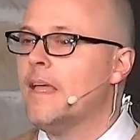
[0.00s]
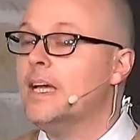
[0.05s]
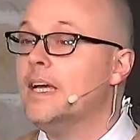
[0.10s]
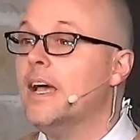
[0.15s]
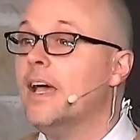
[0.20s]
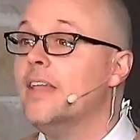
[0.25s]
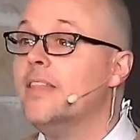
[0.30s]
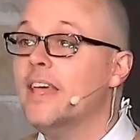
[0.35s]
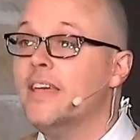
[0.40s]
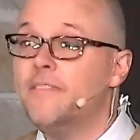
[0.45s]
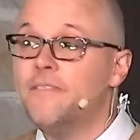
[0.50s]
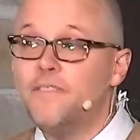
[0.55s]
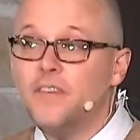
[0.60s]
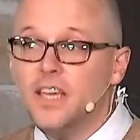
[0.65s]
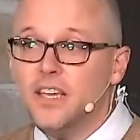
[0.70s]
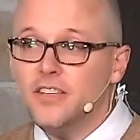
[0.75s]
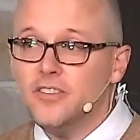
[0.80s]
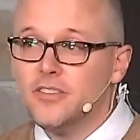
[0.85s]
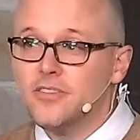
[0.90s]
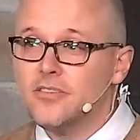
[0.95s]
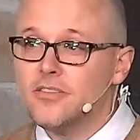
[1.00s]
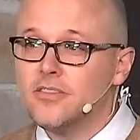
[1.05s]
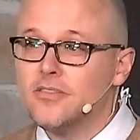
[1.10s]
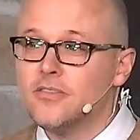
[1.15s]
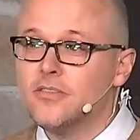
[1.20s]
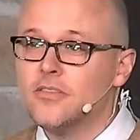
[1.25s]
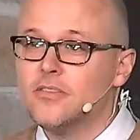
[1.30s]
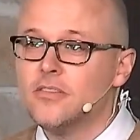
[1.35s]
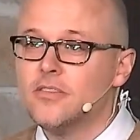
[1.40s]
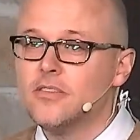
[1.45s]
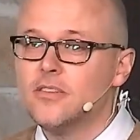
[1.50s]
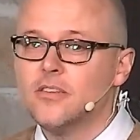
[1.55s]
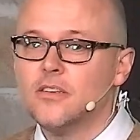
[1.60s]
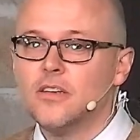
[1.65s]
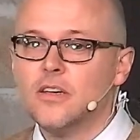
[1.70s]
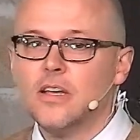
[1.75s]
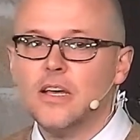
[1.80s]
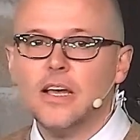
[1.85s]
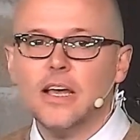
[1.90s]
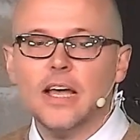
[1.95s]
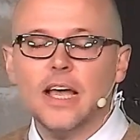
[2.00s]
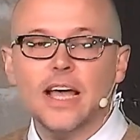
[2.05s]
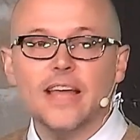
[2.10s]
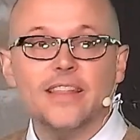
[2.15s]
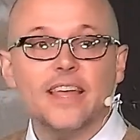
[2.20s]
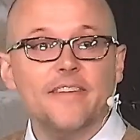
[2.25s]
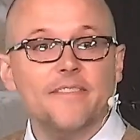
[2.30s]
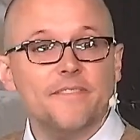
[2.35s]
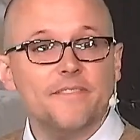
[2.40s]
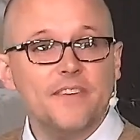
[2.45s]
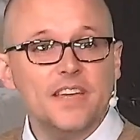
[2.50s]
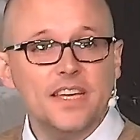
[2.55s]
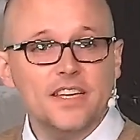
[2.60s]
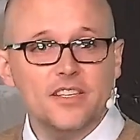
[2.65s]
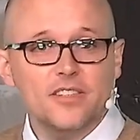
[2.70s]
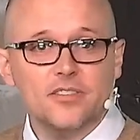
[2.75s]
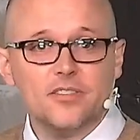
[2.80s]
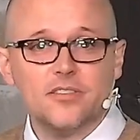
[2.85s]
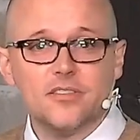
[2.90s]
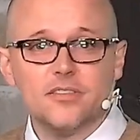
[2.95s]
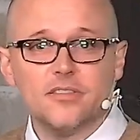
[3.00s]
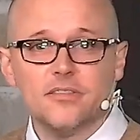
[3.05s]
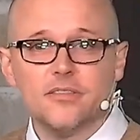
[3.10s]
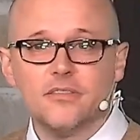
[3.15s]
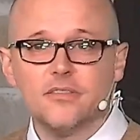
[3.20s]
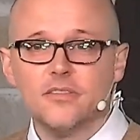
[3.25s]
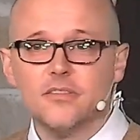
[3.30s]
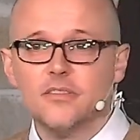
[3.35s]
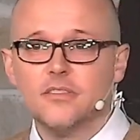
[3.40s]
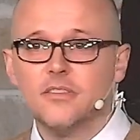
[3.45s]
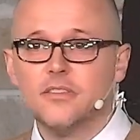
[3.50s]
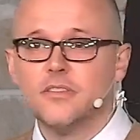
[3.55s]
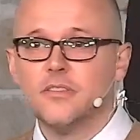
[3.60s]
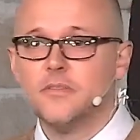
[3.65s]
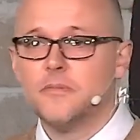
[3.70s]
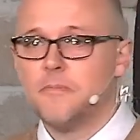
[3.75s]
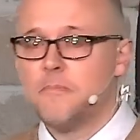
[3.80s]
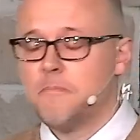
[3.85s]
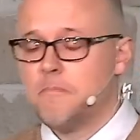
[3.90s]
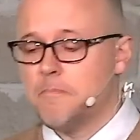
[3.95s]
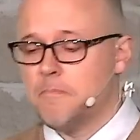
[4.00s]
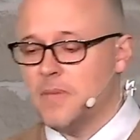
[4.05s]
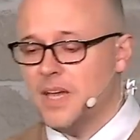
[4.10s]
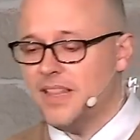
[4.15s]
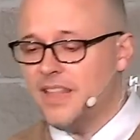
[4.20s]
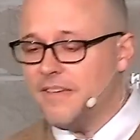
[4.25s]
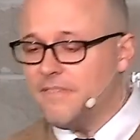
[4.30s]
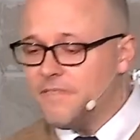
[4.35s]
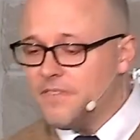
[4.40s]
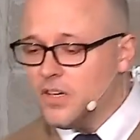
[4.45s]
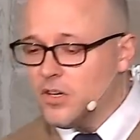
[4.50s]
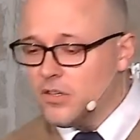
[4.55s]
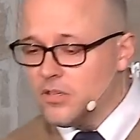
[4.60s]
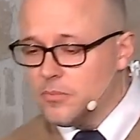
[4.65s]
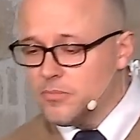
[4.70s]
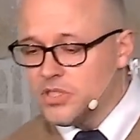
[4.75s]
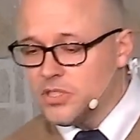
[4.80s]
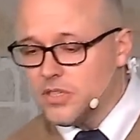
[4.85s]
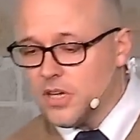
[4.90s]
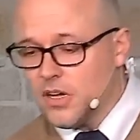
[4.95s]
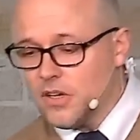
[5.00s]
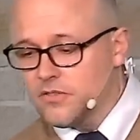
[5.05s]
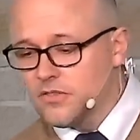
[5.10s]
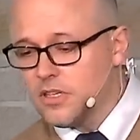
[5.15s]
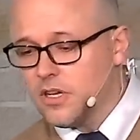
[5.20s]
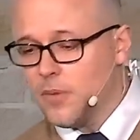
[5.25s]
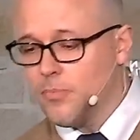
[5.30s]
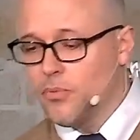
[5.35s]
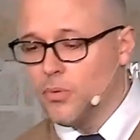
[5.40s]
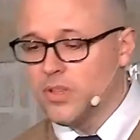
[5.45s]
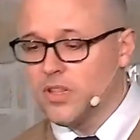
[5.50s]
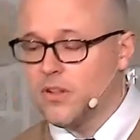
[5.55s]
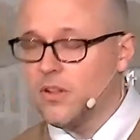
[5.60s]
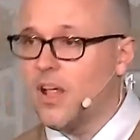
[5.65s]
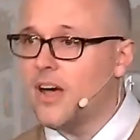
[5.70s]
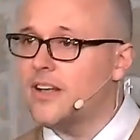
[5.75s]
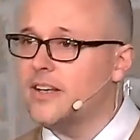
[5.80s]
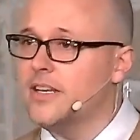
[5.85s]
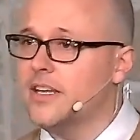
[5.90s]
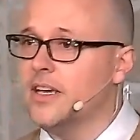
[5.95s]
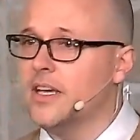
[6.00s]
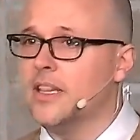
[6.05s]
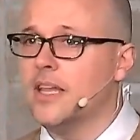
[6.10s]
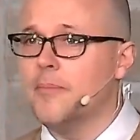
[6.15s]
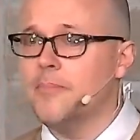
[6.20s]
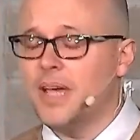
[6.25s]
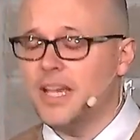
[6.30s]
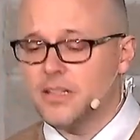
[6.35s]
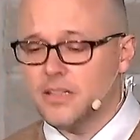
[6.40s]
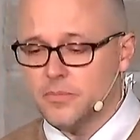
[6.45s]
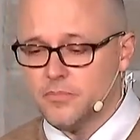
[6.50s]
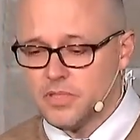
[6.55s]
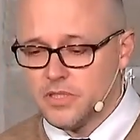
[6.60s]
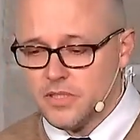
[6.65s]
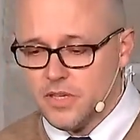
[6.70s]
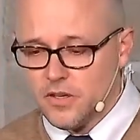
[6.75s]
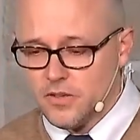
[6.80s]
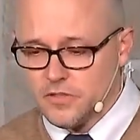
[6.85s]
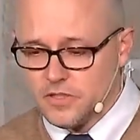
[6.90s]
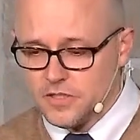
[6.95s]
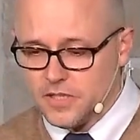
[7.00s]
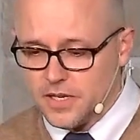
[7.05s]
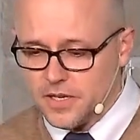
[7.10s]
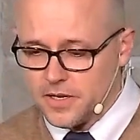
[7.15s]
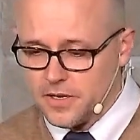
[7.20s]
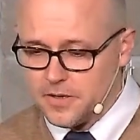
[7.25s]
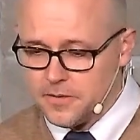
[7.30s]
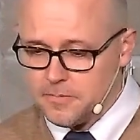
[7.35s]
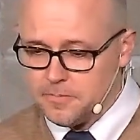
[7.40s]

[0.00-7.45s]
And they feast. And they feast. And they fill themselves up with gluttony, and they make themselves sick.